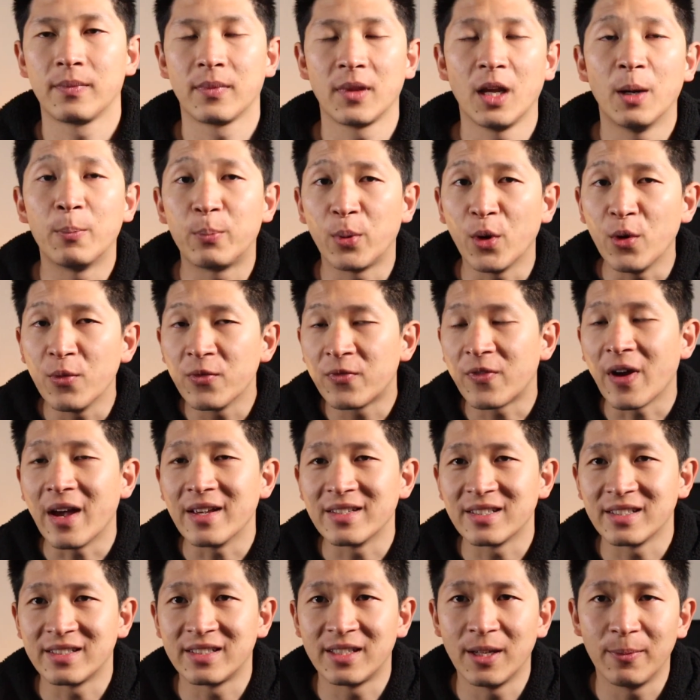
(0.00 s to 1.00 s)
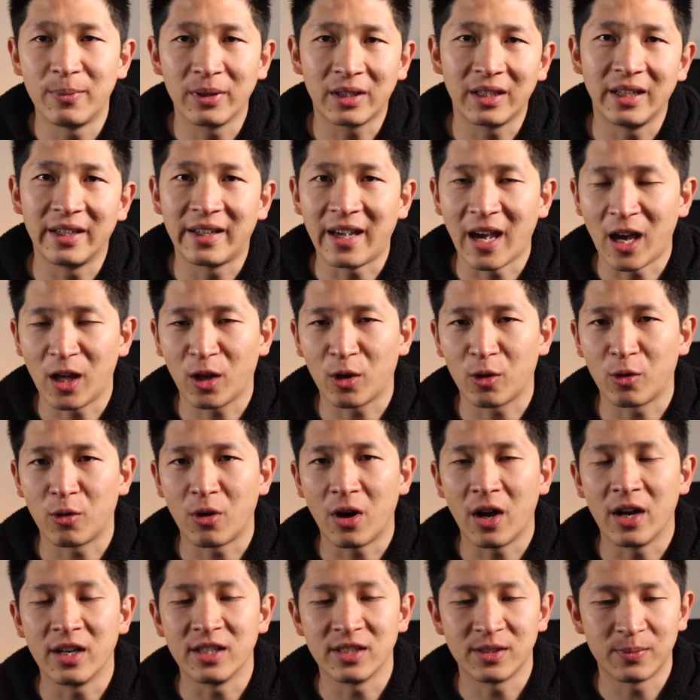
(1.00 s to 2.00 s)
A boom phase is typically
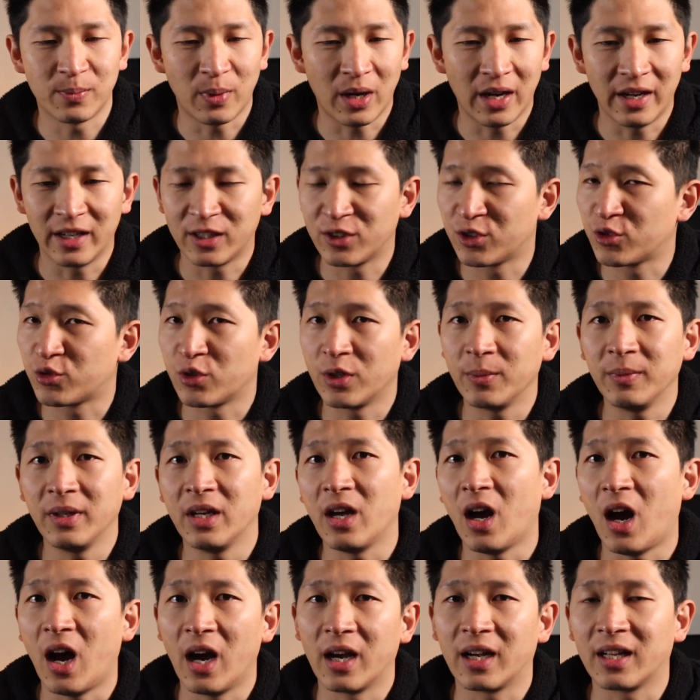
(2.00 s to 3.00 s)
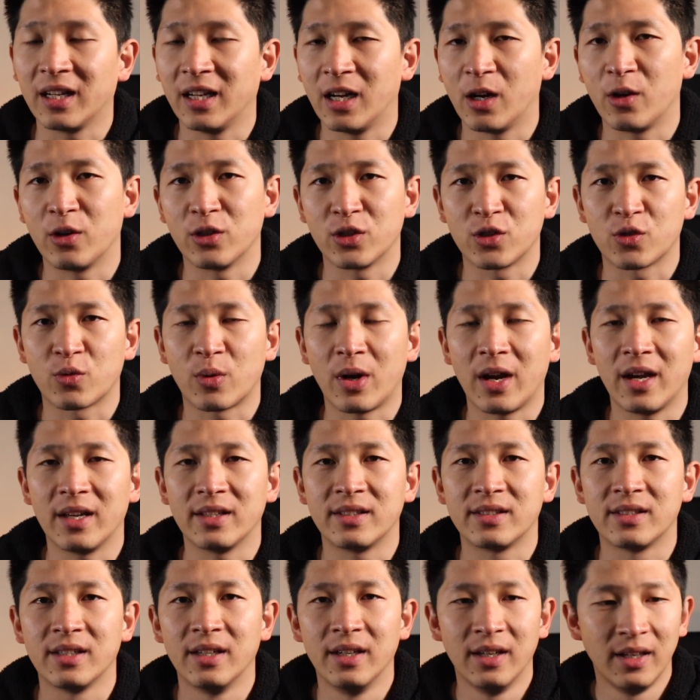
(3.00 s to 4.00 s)
categorized by extremely high clearance
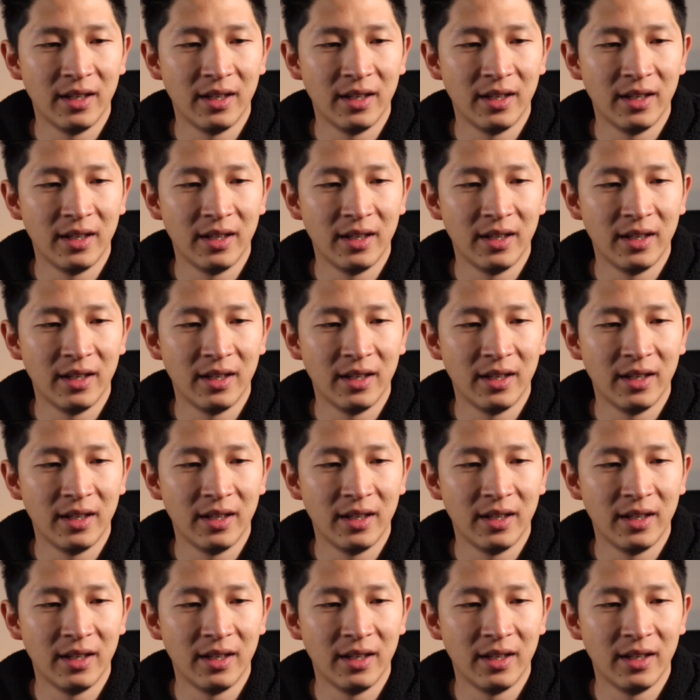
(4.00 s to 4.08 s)
rates,